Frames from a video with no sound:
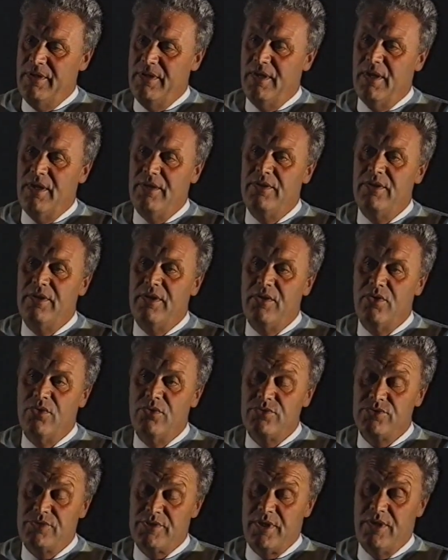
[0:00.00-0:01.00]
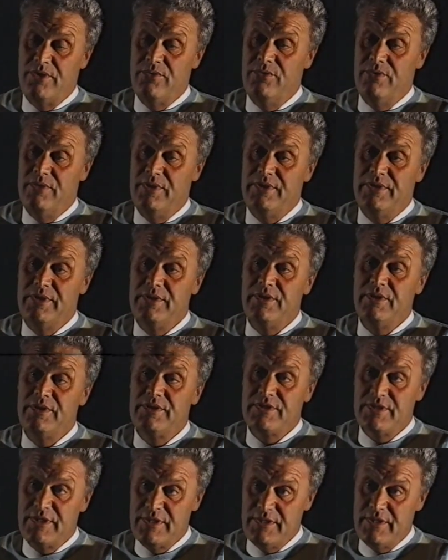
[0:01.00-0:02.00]
and also it did the
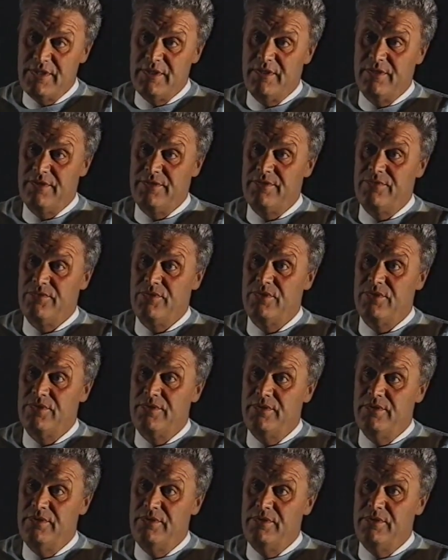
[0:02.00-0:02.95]
city a lot of good.